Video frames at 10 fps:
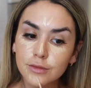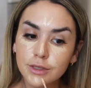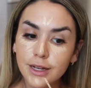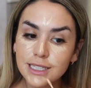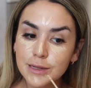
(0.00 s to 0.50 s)

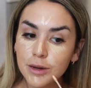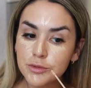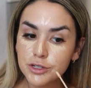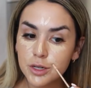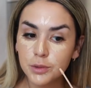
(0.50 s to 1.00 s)
Next up, I'm
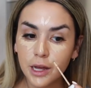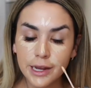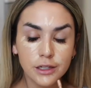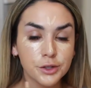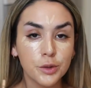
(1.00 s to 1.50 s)
just
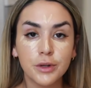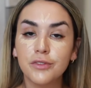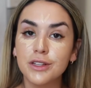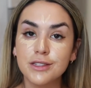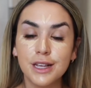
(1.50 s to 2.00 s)
applying a little bit of
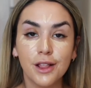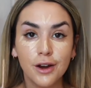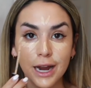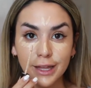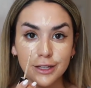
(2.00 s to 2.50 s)
concealer.
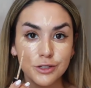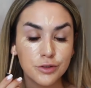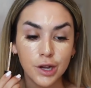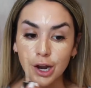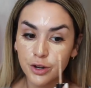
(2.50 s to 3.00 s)
I like to
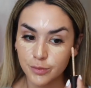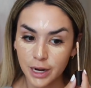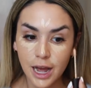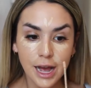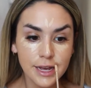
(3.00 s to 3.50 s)
do it under my
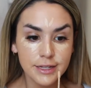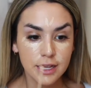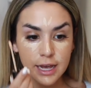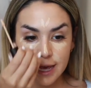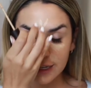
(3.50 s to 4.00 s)
eyes
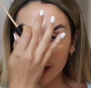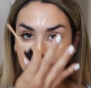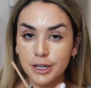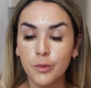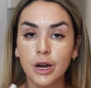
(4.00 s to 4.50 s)
and not
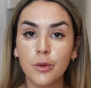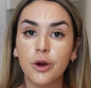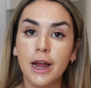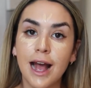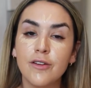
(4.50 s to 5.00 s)
anywhere
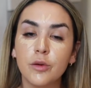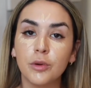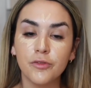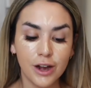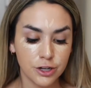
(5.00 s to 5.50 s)
where I have
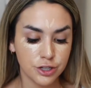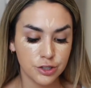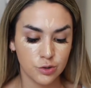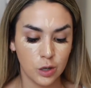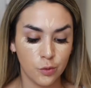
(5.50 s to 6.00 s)

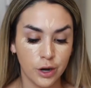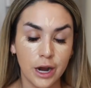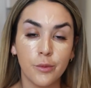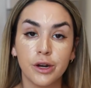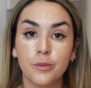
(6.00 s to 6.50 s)
imperfections or where I
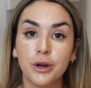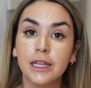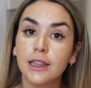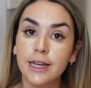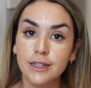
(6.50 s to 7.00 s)
want to bring
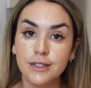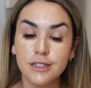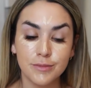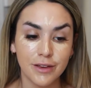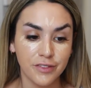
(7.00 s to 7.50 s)
lightness
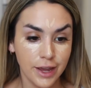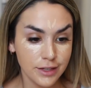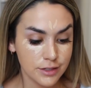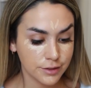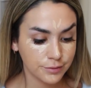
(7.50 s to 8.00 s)
to my
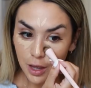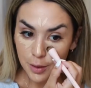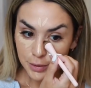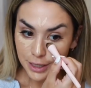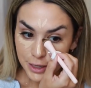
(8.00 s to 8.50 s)
face.
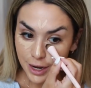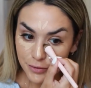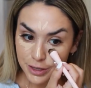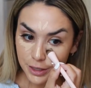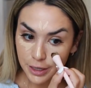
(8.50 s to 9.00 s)
Blending
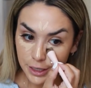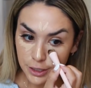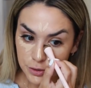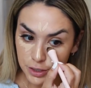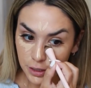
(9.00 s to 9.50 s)
everything
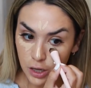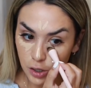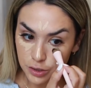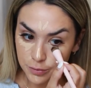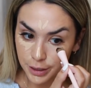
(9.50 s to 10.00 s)
in using the
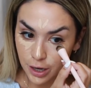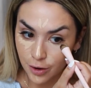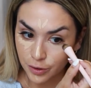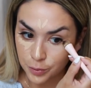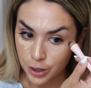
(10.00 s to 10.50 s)
Ultimate
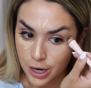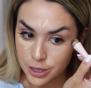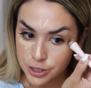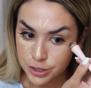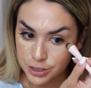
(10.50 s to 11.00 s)
Cover
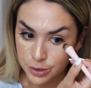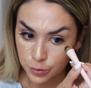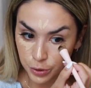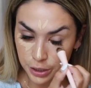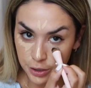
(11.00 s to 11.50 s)
brush. This is
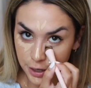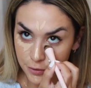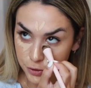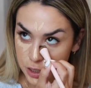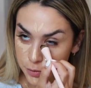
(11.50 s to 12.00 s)
really great
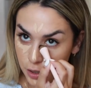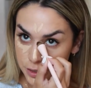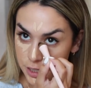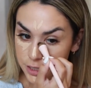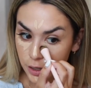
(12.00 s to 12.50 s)
for small
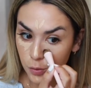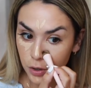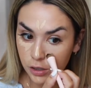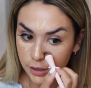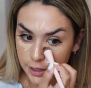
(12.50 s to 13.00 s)
detail
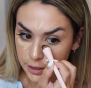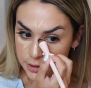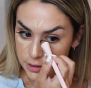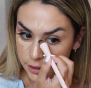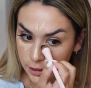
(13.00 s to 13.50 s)
work like
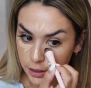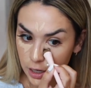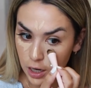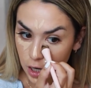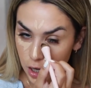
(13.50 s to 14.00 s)

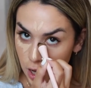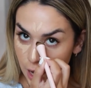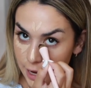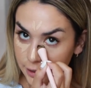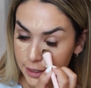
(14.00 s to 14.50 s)
concealer,
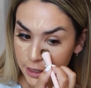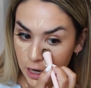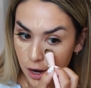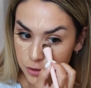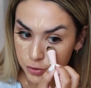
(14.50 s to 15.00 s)
highlighting,
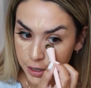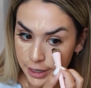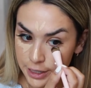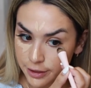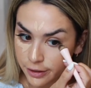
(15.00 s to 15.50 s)
contouring,
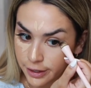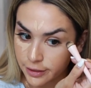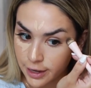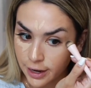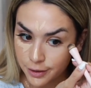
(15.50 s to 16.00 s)
anything like
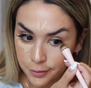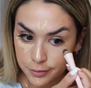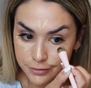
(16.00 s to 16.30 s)
that.